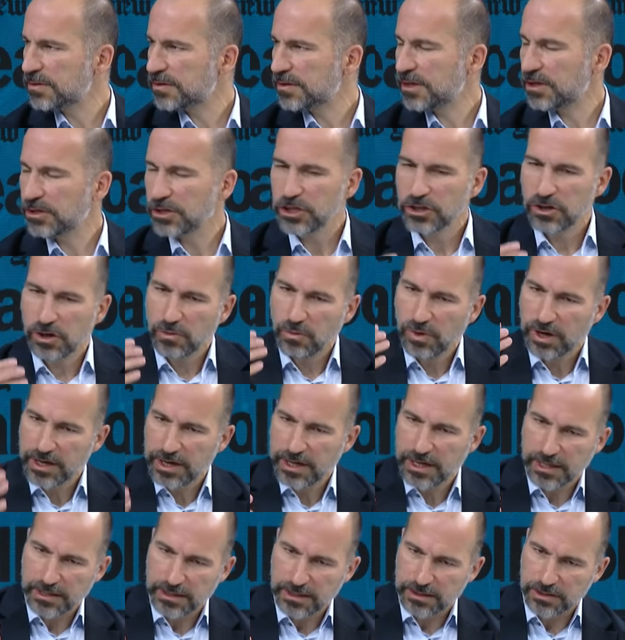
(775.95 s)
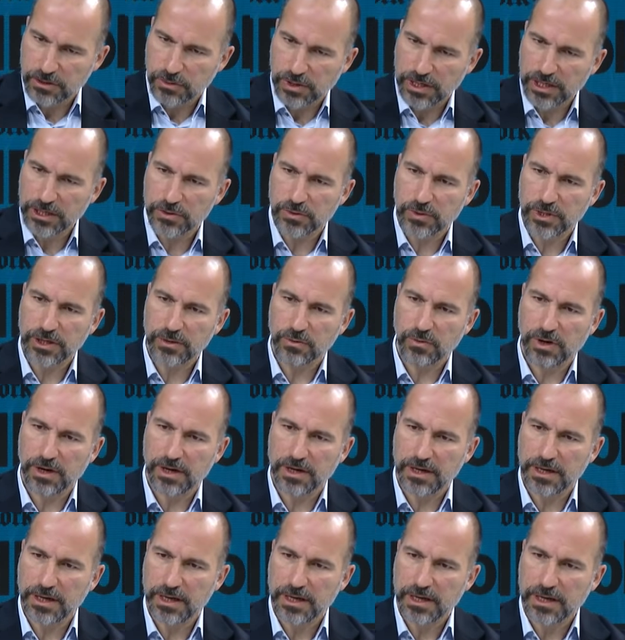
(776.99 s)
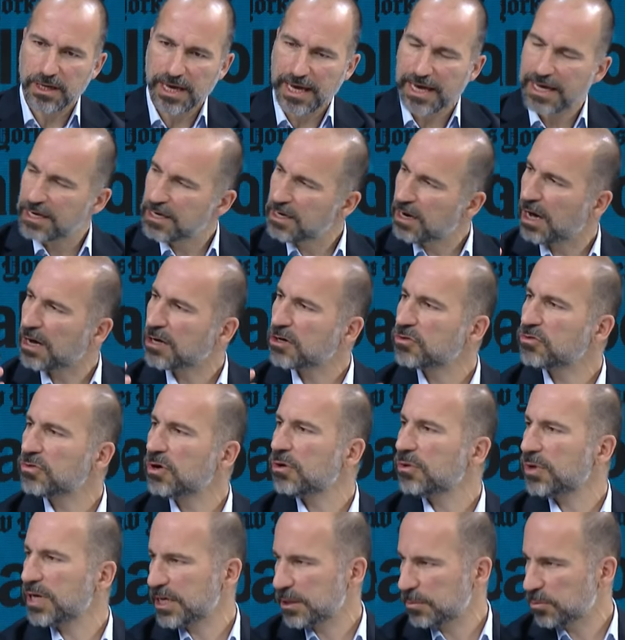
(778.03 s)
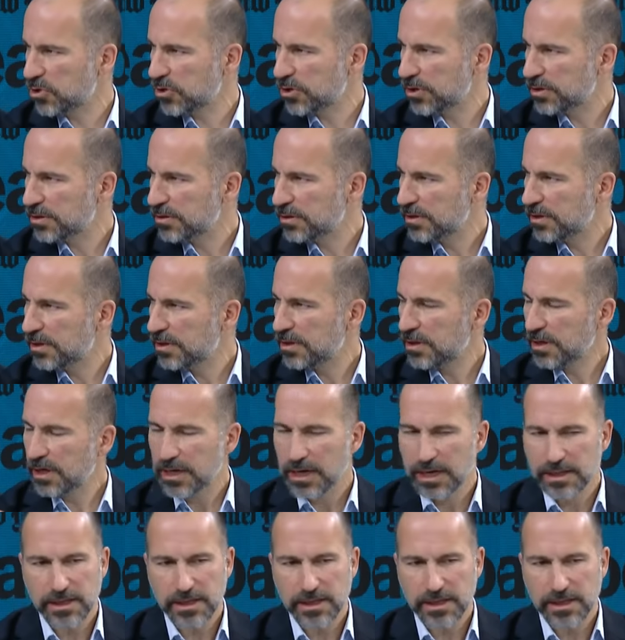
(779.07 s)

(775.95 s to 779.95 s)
You know, you don't want to hit 2021 and not grow anymore. And I